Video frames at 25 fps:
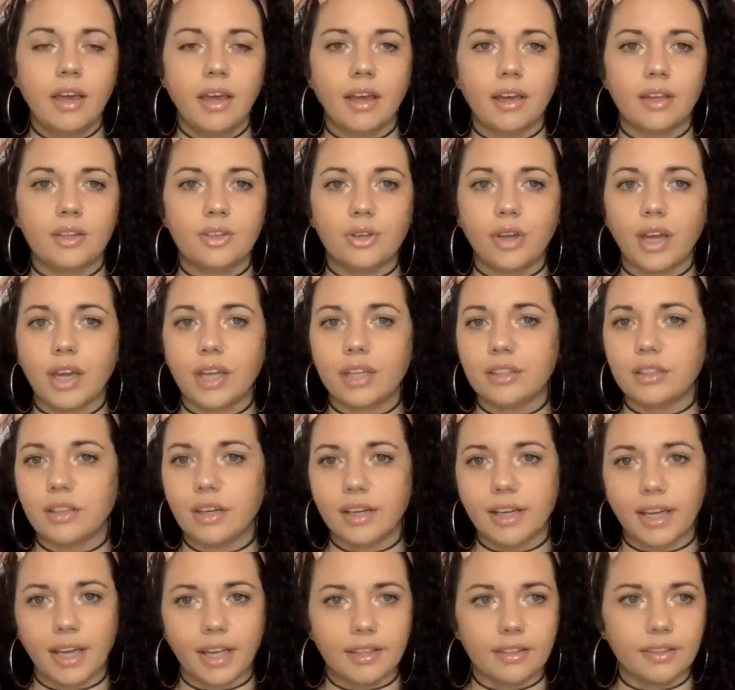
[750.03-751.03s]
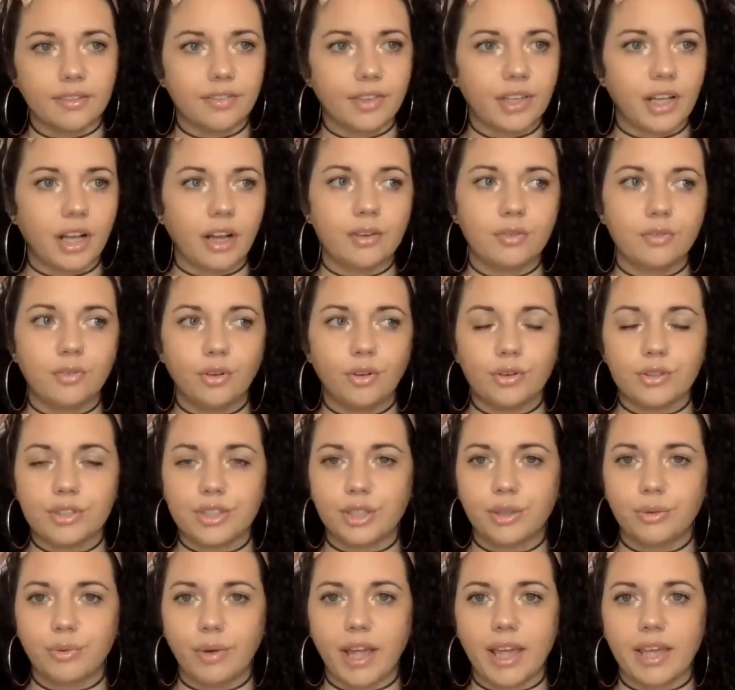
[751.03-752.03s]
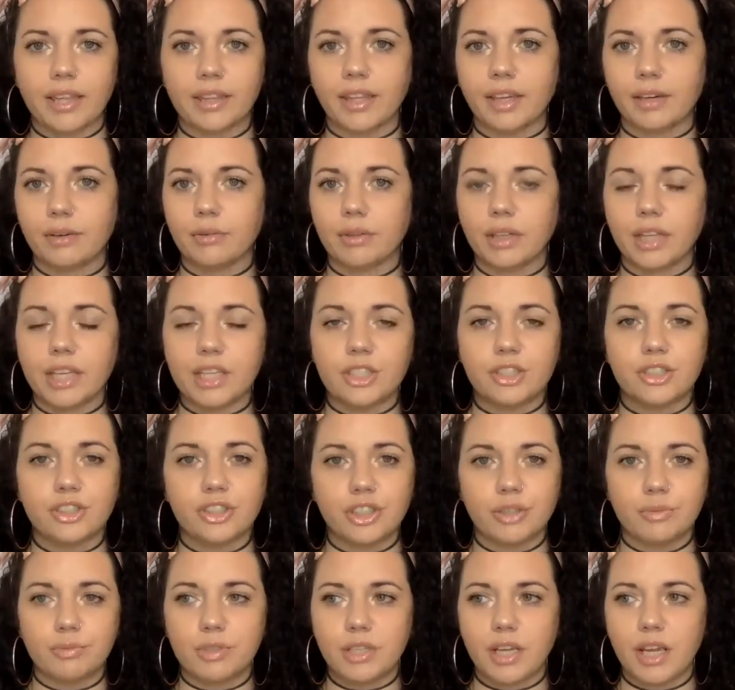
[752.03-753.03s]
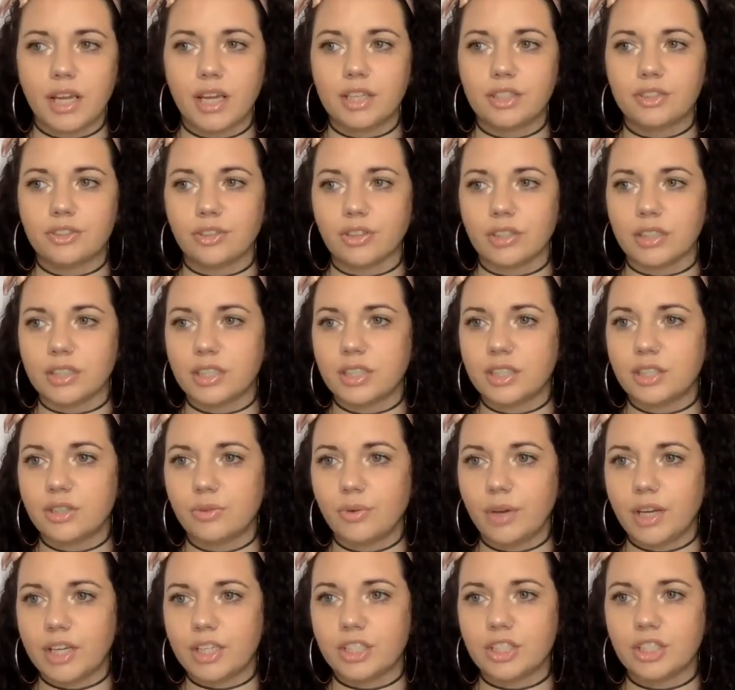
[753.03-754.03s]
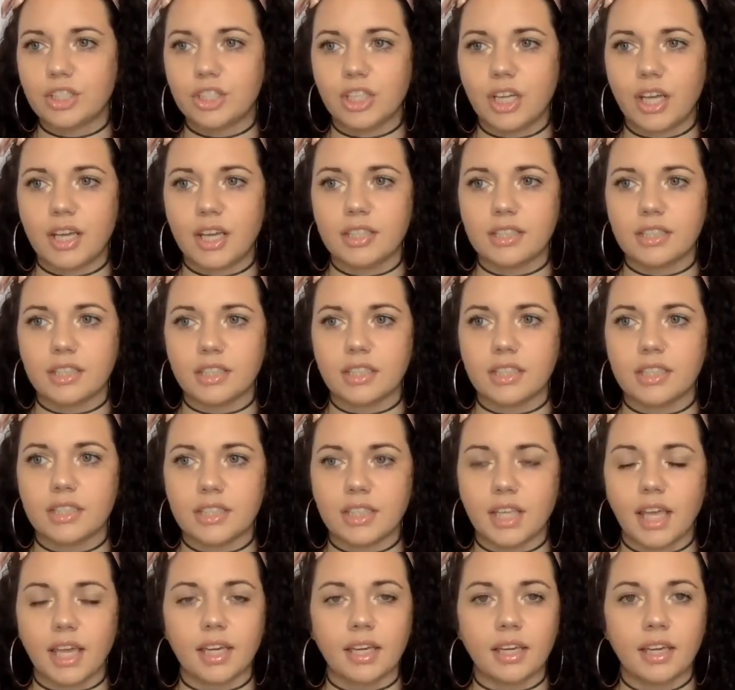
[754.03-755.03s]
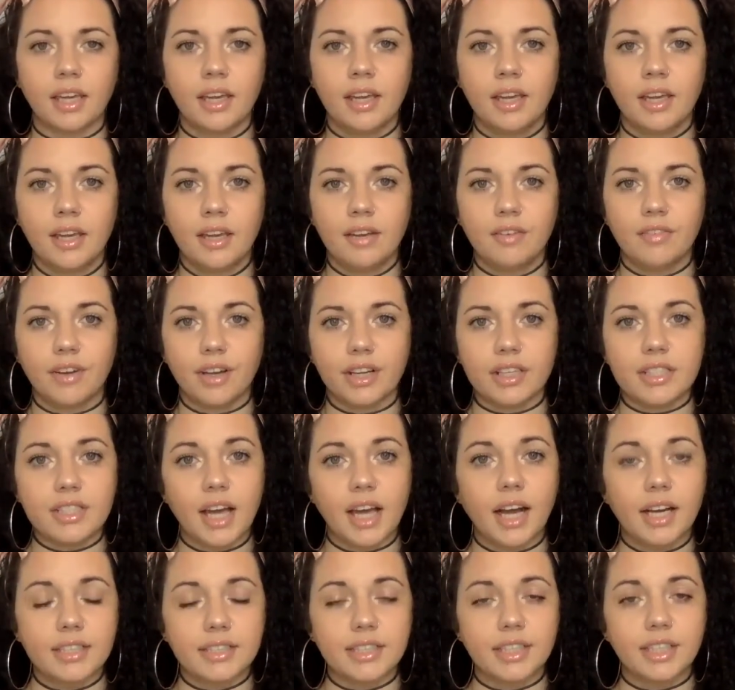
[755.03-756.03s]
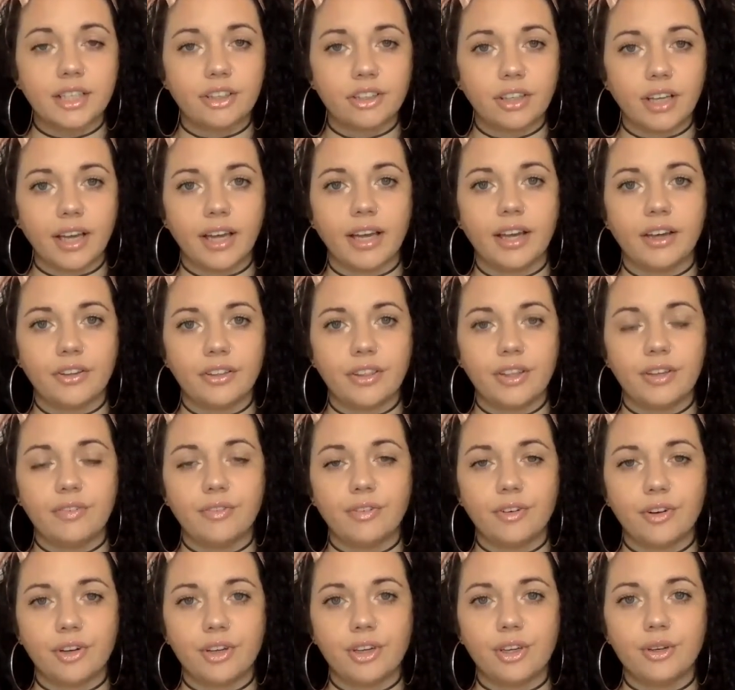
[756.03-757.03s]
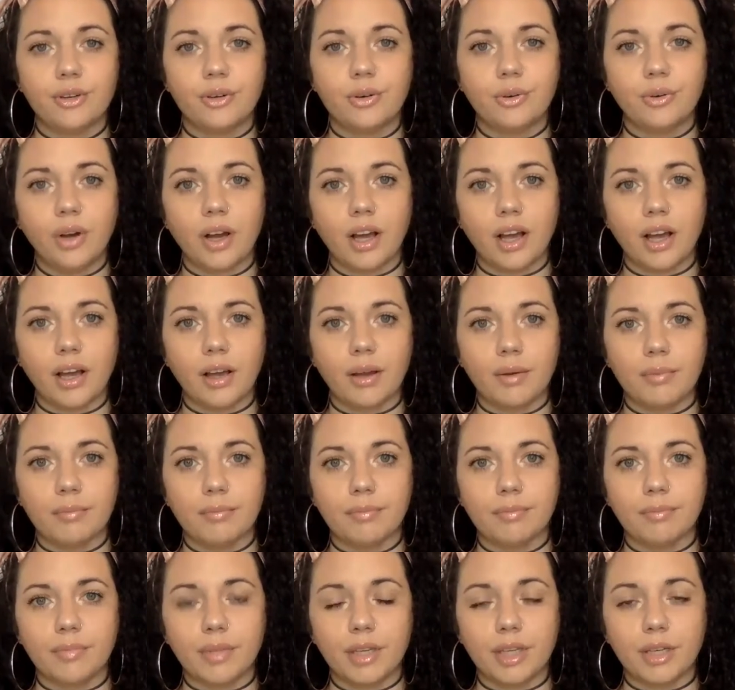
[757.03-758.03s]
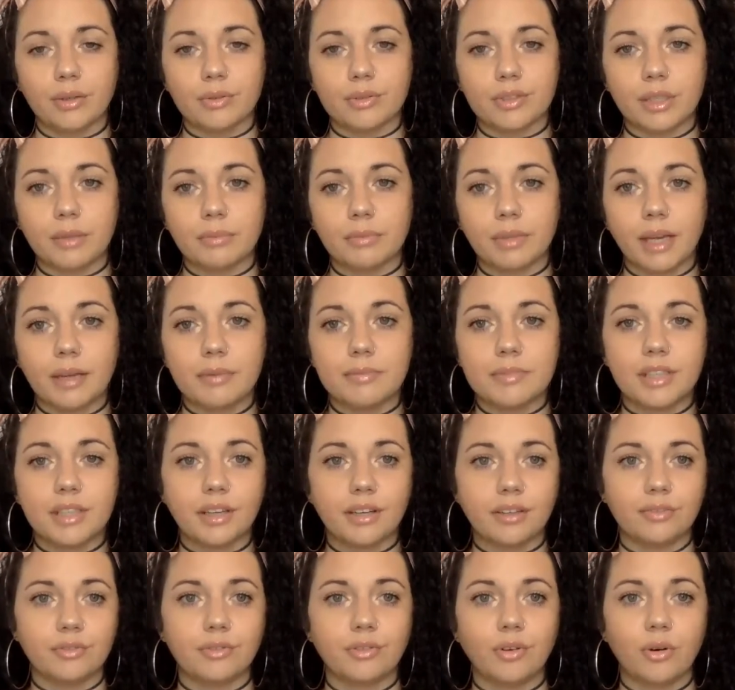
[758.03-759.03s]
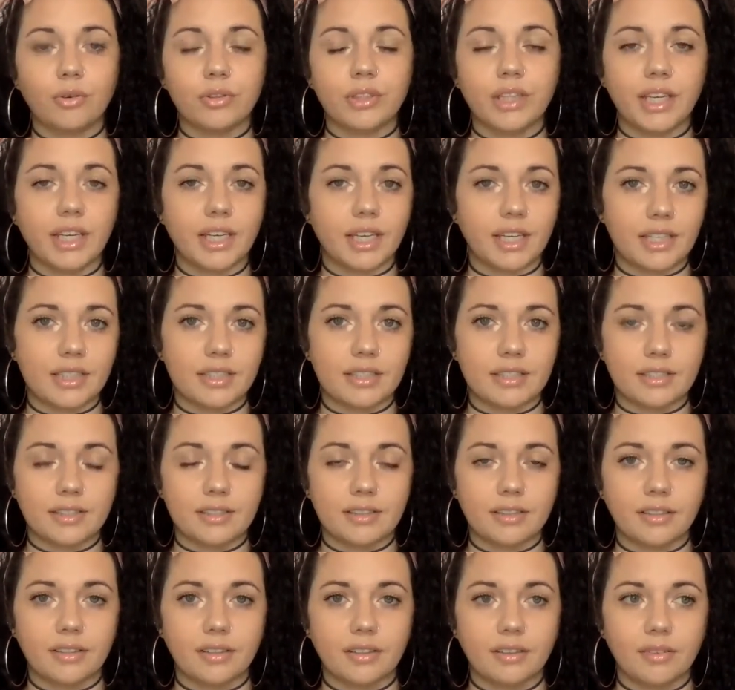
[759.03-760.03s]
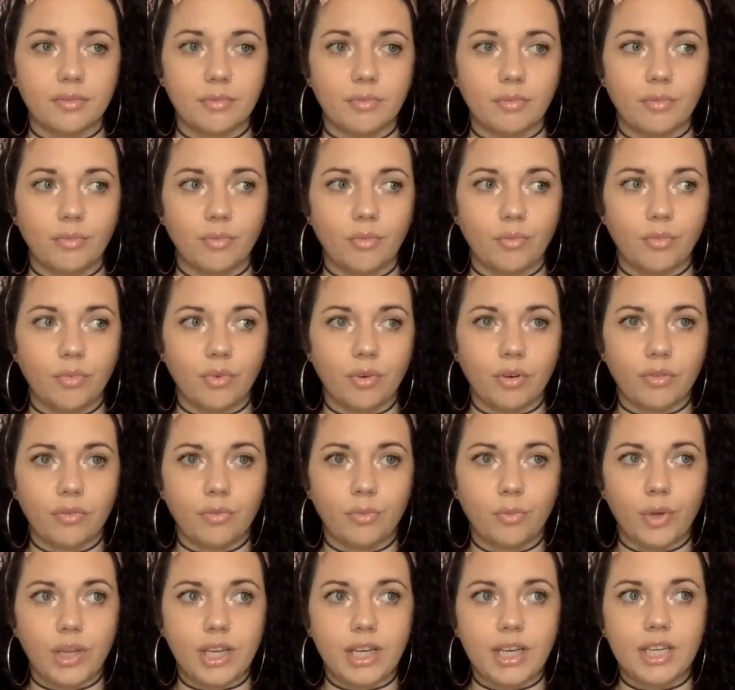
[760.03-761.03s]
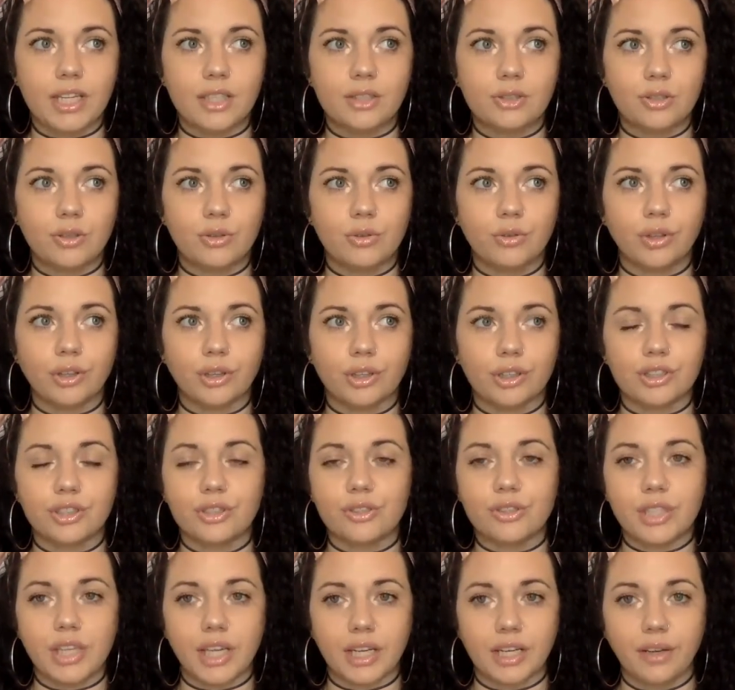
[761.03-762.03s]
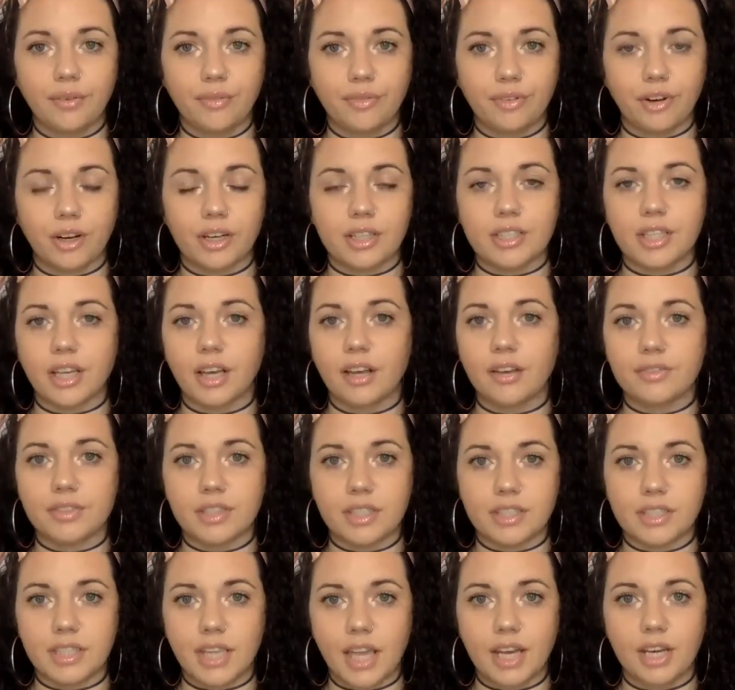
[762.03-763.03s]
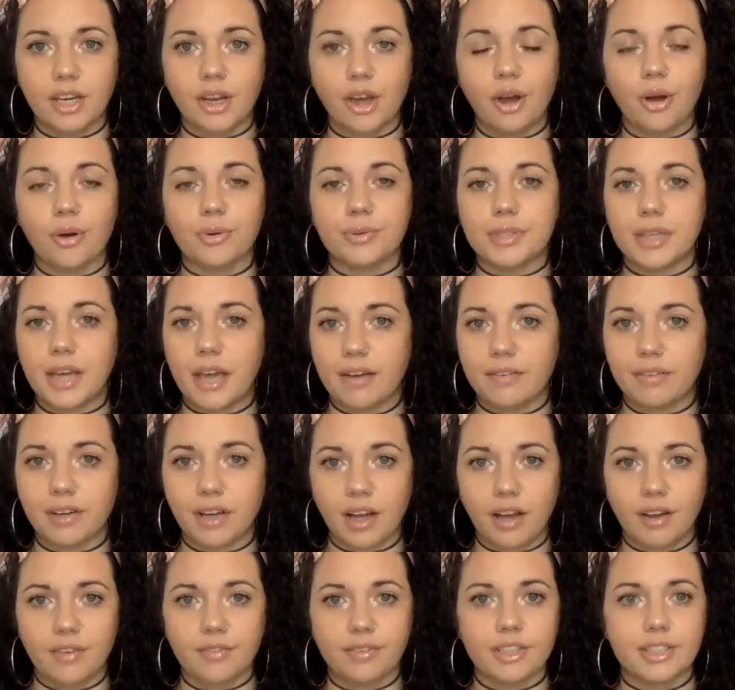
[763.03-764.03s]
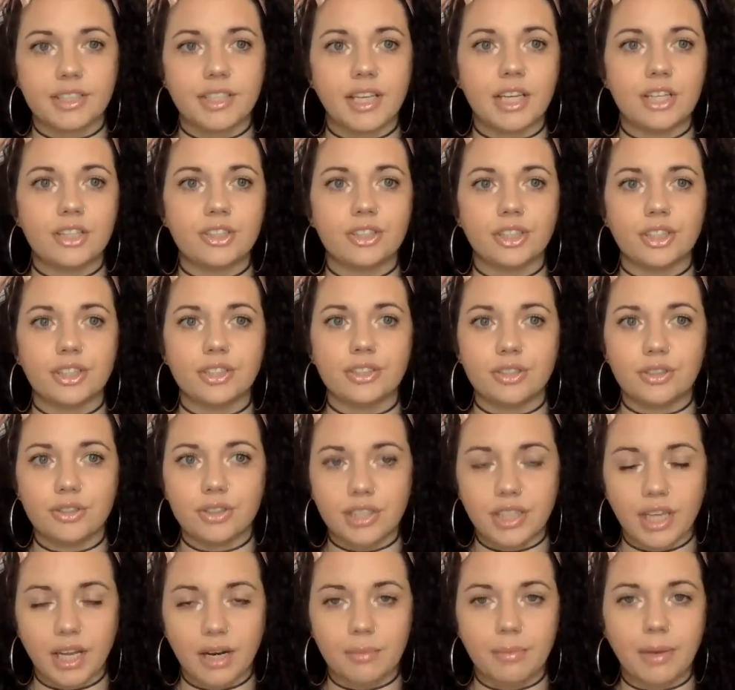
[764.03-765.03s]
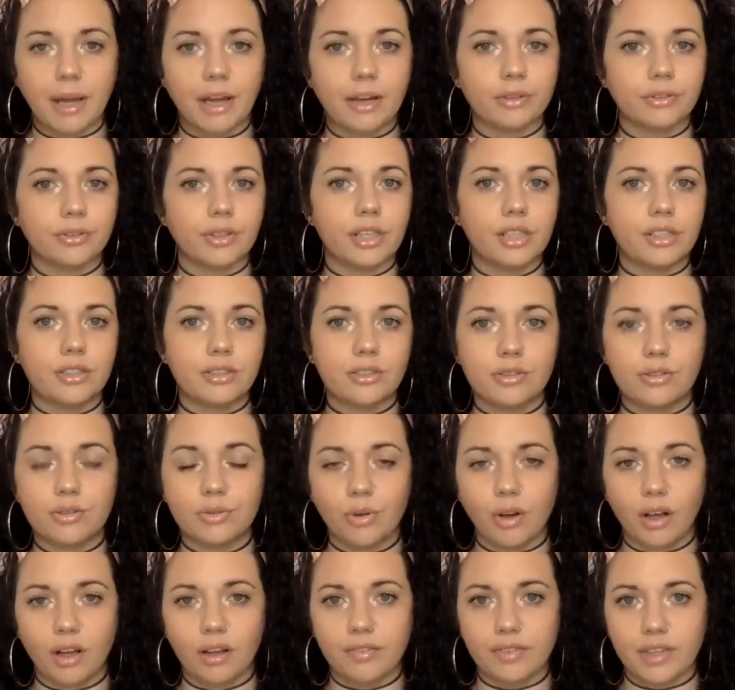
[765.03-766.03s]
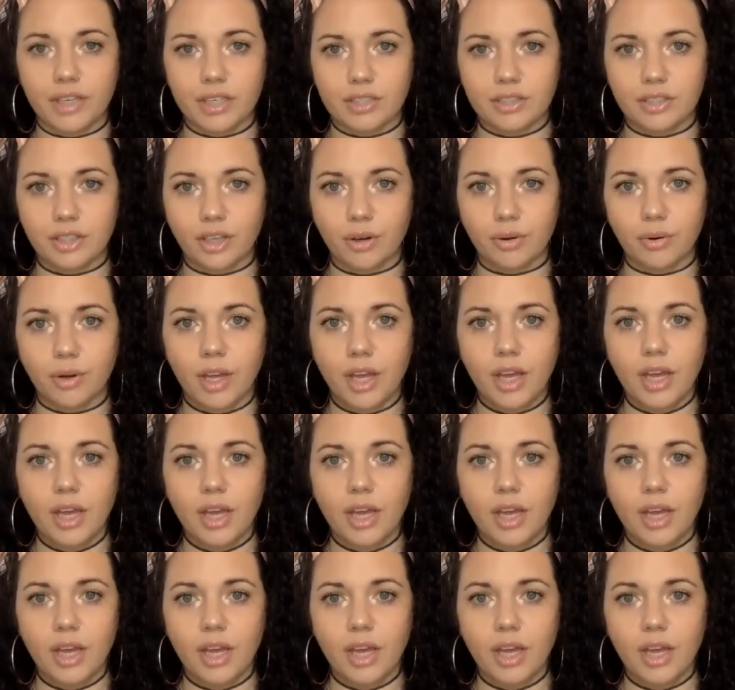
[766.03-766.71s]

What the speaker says: And you get, again, if it unfolds in a way, and like relationship change or a situation change, and it's like very toxic or not healthy for you, sometimes the unfolding is, we need to learn to stand up for ourselves, to say no, to have a conversation, to set a boundary, to do all this. So,